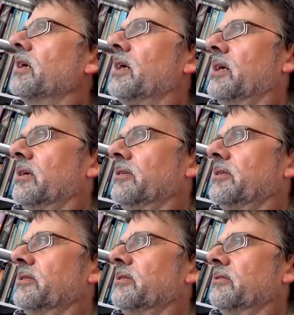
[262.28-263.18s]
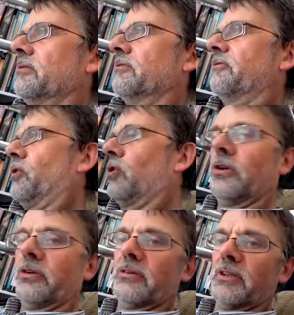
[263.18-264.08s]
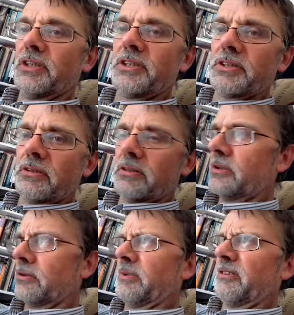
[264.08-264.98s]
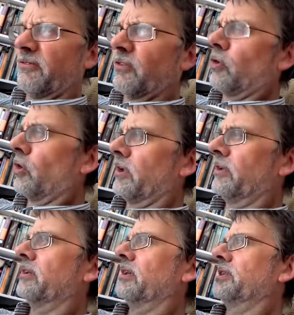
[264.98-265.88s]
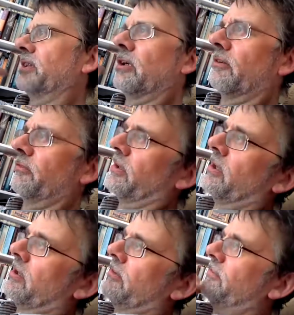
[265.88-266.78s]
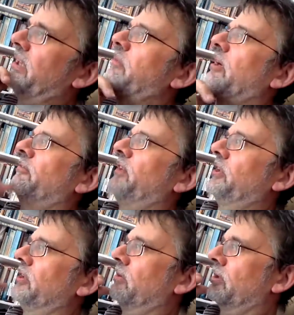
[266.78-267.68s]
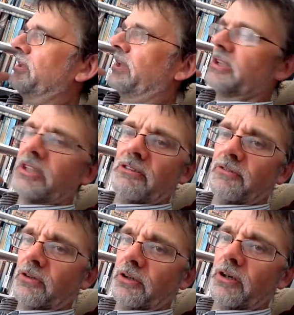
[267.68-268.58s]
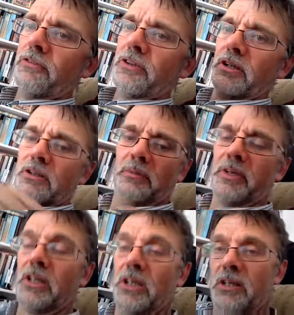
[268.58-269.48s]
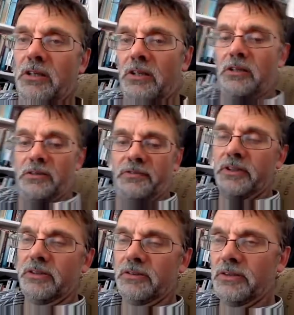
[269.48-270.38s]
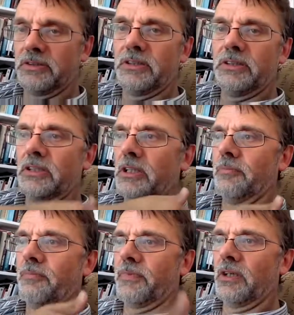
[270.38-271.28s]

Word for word: and fallenness. You know what I mean? Fallenness. A lot of female fashion looks like it's half fallen off you. You know what I mean? A lot of the the, the, um,